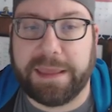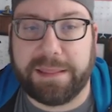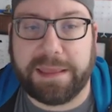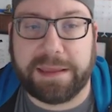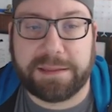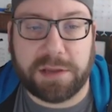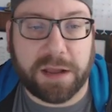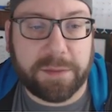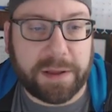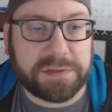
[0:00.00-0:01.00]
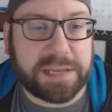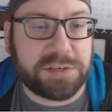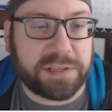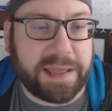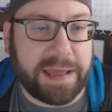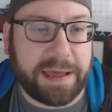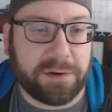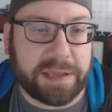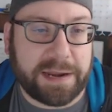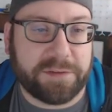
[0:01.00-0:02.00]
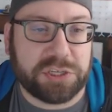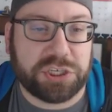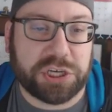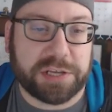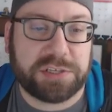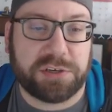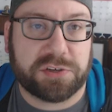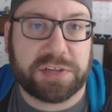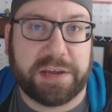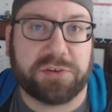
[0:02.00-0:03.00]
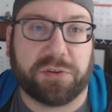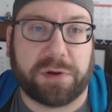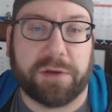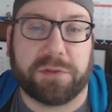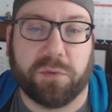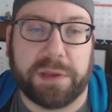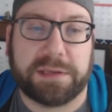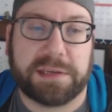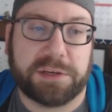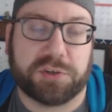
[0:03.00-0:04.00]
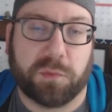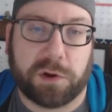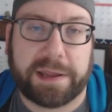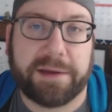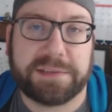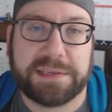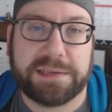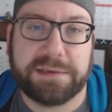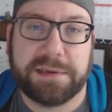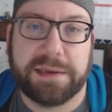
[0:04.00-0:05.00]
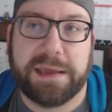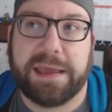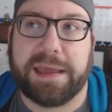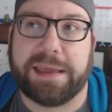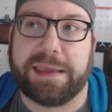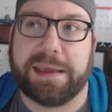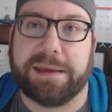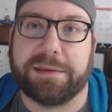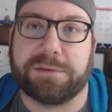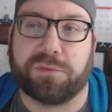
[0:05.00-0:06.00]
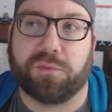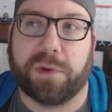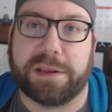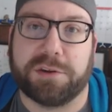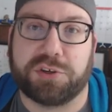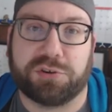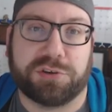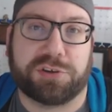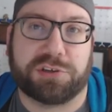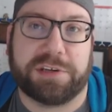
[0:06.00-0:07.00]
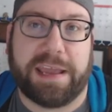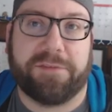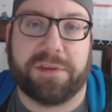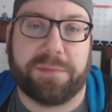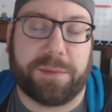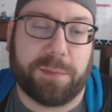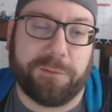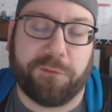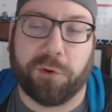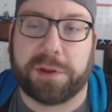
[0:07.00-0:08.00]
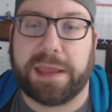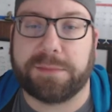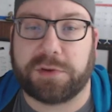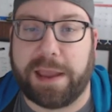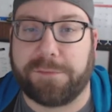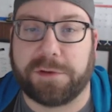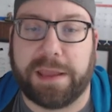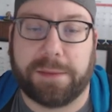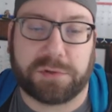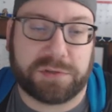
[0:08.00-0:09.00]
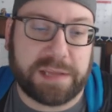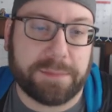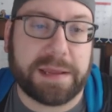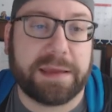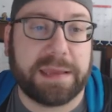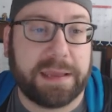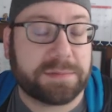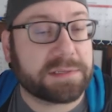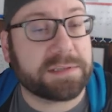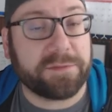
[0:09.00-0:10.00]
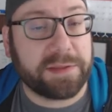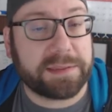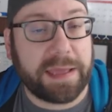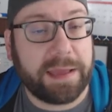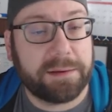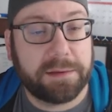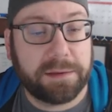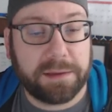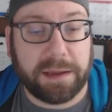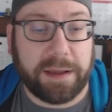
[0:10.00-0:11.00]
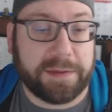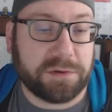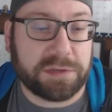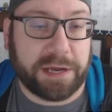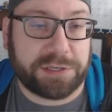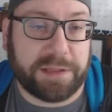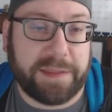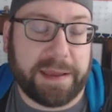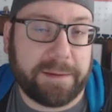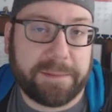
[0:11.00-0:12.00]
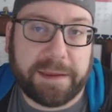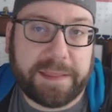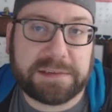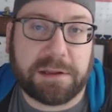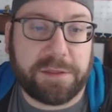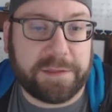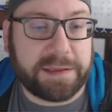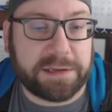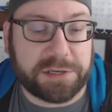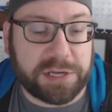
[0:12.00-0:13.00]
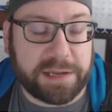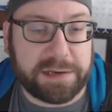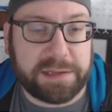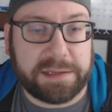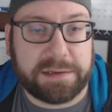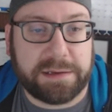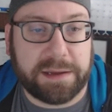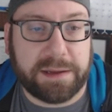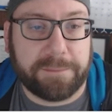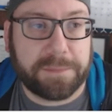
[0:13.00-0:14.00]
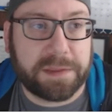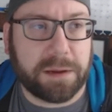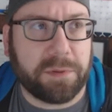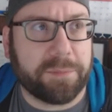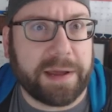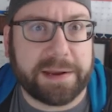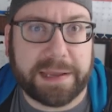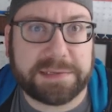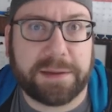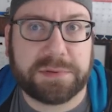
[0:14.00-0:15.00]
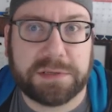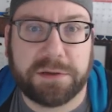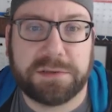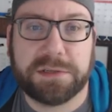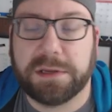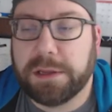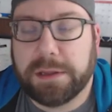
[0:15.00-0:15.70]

And they talk about scheduling that, how to kind of adjust your schedule throughout the week to get your workouts in, and when you shouldn't have them, maybe before games or after games or same day games and stuff like that. They do touch on that. And that's another thing they touch on in a couple of podcast episodes.